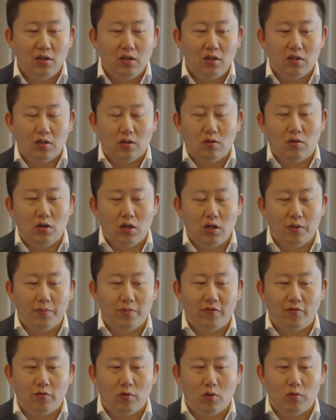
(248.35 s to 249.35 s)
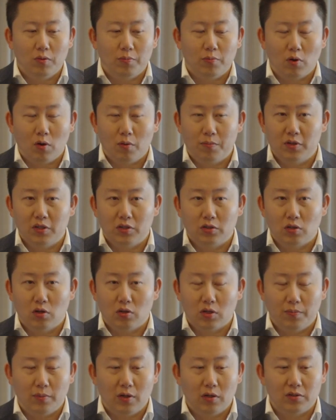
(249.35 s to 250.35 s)
Early before we probably
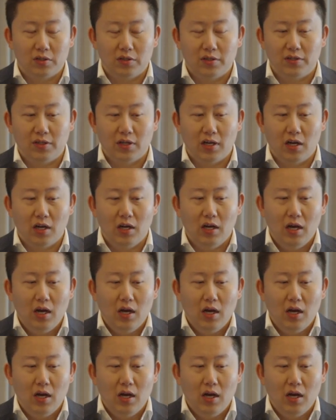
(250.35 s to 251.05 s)
talk about the